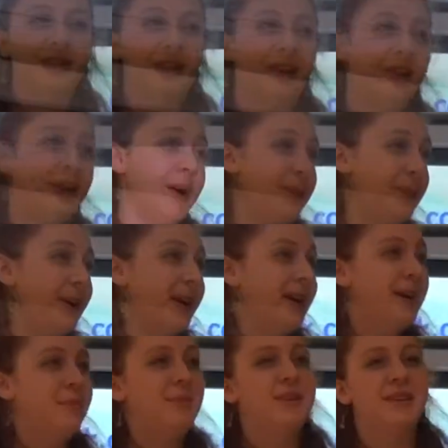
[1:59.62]
to Europe
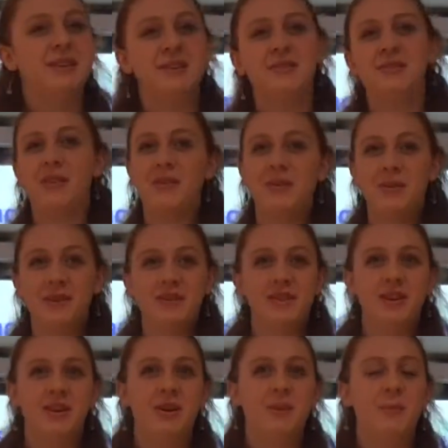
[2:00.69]
because I've never been
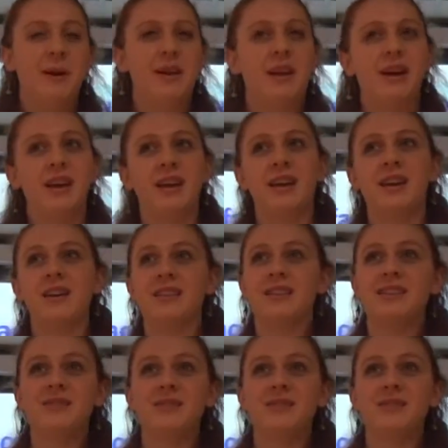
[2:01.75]
to Europe and I hear that